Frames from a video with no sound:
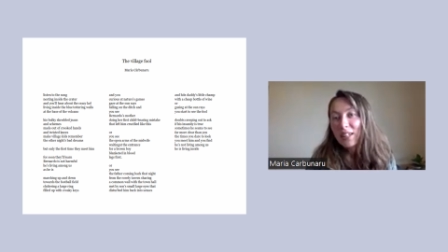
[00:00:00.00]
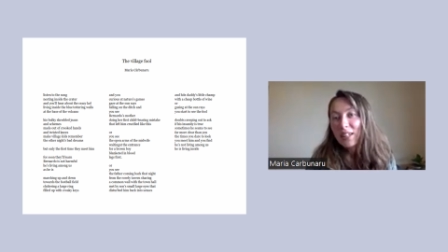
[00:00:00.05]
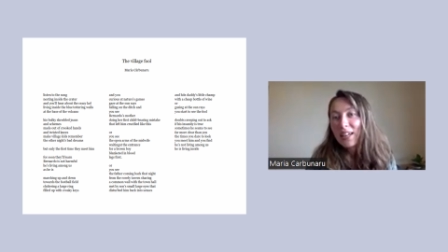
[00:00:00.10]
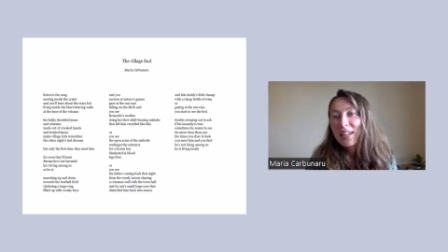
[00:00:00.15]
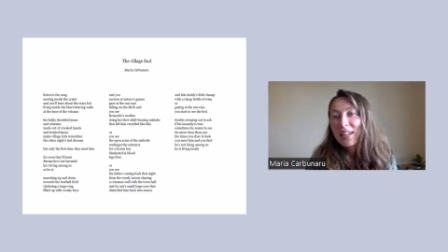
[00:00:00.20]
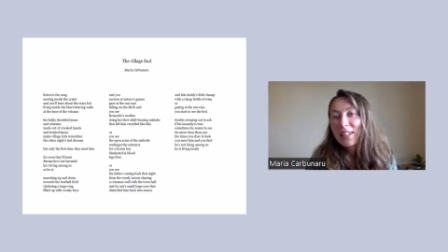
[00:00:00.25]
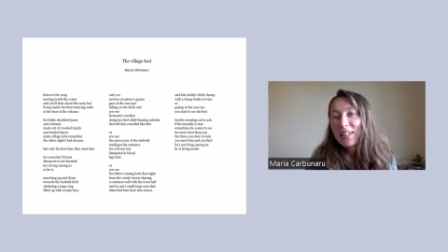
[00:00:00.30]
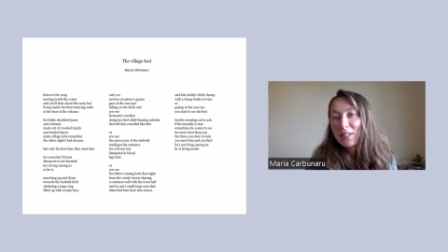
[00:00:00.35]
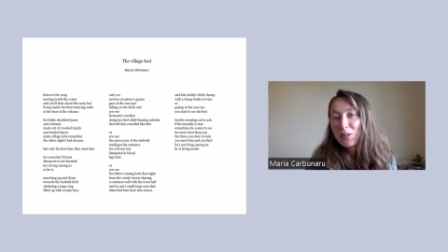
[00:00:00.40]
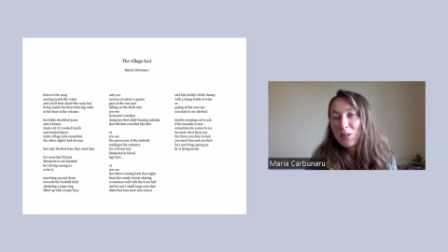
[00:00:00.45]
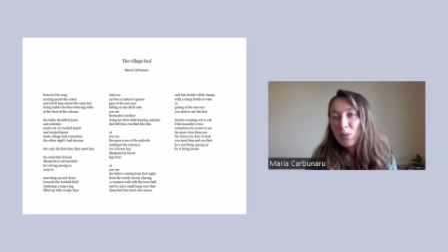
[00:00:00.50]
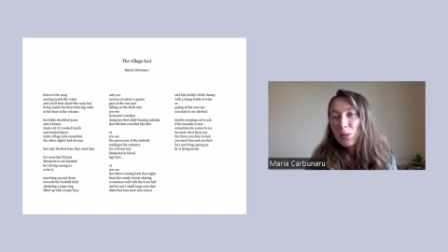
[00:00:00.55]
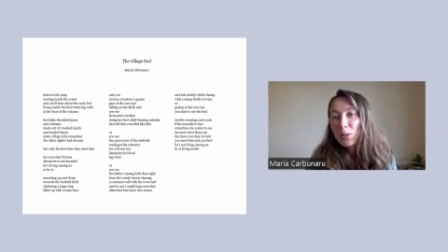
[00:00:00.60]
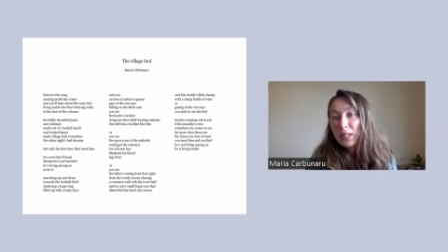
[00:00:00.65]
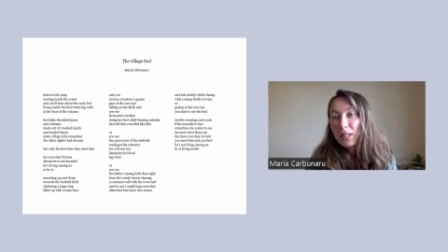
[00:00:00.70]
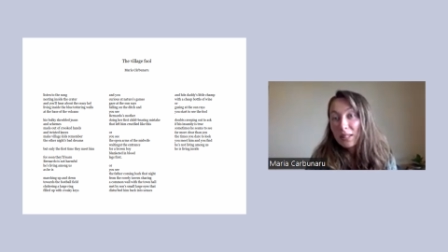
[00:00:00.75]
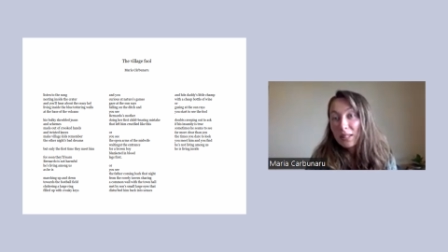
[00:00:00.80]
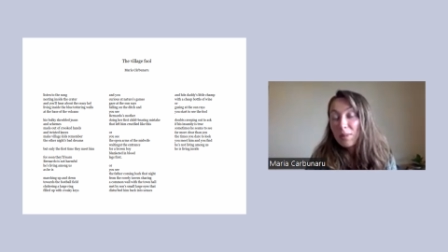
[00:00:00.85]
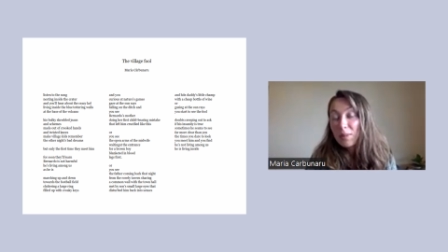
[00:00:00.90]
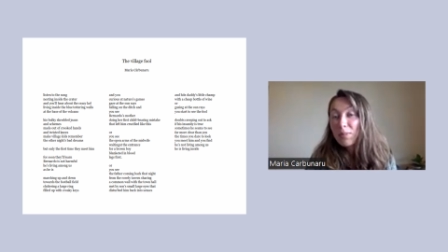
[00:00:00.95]
island
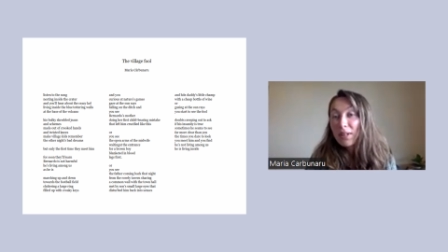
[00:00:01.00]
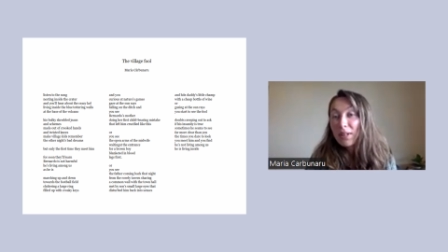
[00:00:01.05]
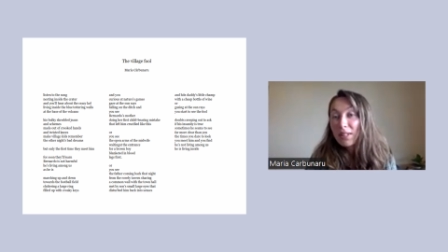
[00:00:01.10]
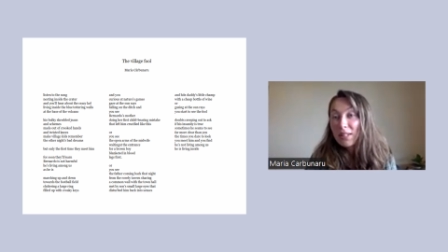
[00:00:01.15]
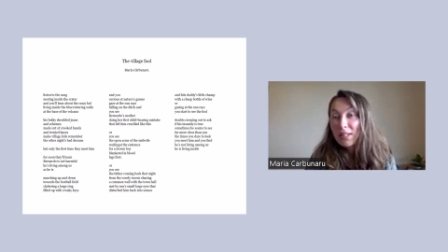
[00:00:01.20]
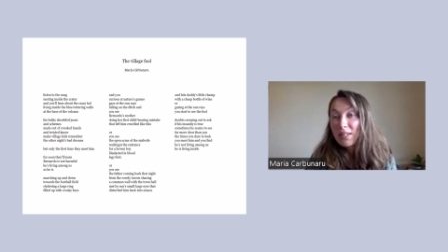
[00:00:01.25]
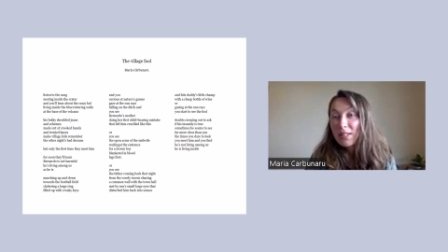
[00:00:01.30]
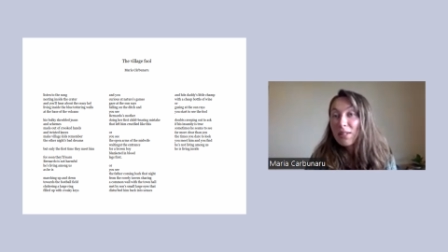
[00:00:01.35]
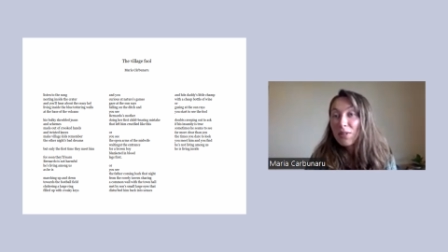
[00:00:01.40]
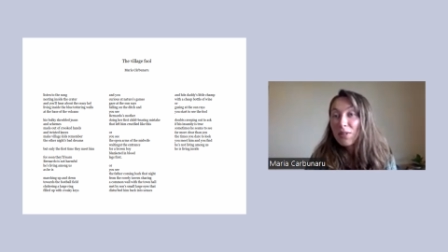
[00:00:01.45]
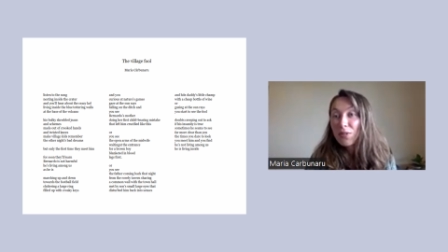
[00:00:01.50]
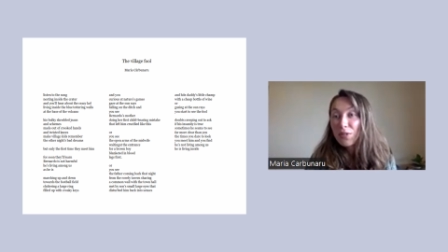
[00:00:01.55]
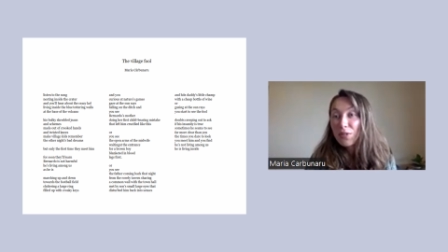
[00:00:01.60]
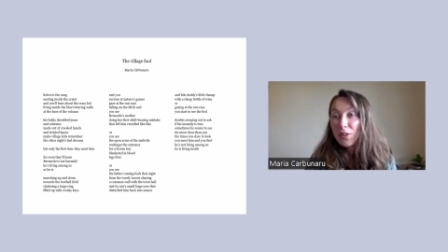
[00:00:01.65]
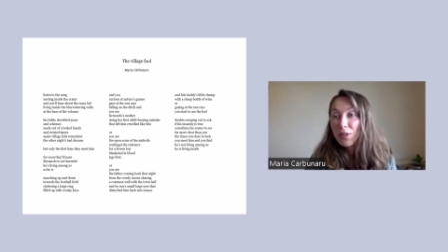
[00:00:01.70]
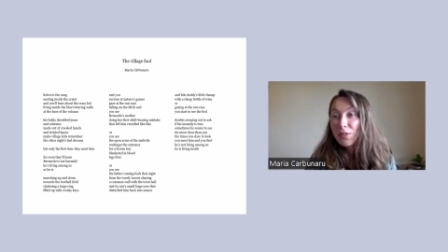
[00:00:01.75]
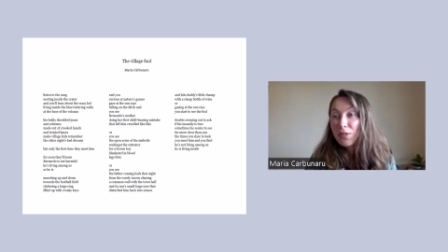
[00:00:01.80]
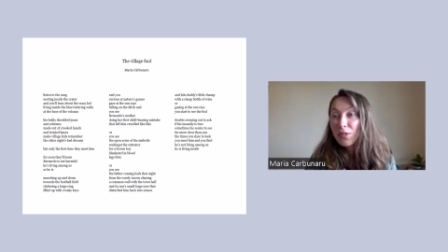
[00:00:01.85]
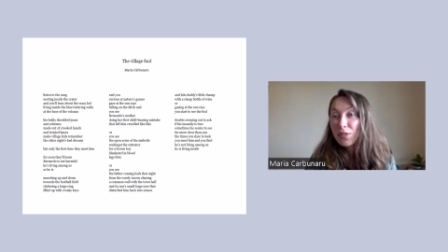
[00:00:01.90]
was the presence of, of